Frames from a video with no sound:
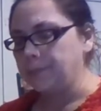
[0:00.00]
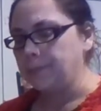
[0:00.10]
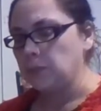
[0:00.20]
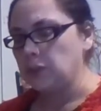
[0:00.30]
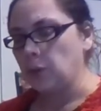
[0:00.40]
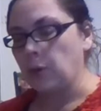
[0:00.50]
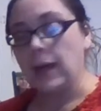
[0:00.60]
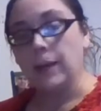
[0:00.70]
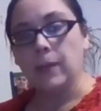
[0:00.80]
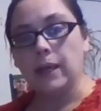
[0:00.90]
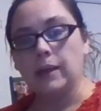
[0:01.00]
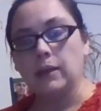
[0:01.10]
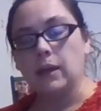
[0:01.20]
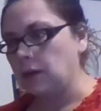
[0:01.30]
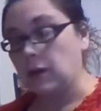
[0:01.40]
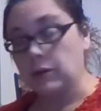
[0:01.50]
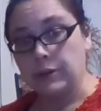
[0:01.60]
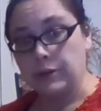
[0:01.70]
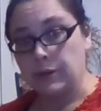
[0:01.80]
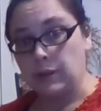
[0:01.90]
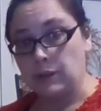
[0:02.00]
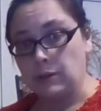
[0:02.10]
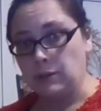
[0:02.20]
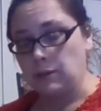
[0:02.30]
So I might color it green.